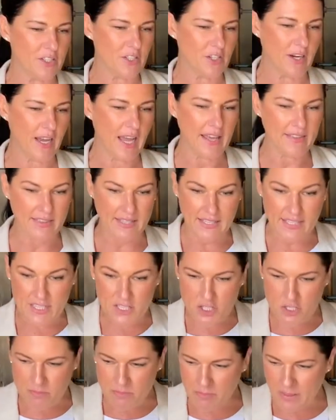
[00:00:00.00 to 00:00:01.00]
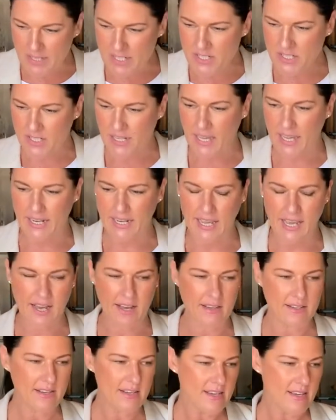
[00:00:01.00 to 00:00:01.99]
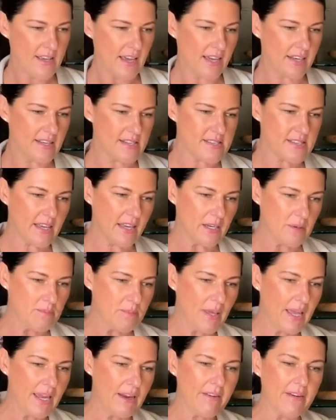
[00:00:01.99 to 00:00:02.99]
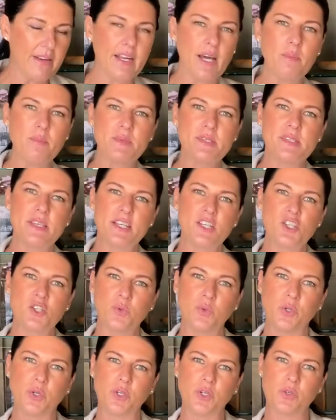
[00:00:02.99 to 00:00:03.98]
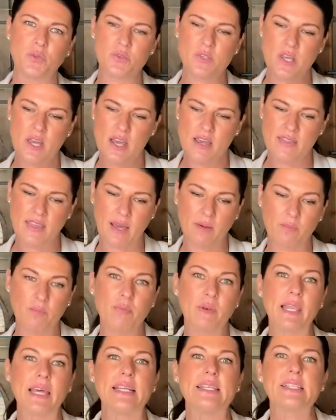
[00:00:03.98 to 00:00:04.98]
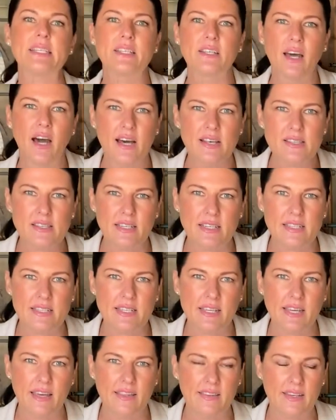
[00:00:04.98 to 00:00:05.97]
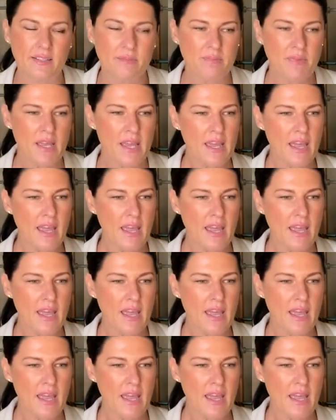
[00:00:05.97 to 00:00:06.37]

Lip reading: I had the kitchen bench laid out and I started pairing up essential oils that blended nicely together.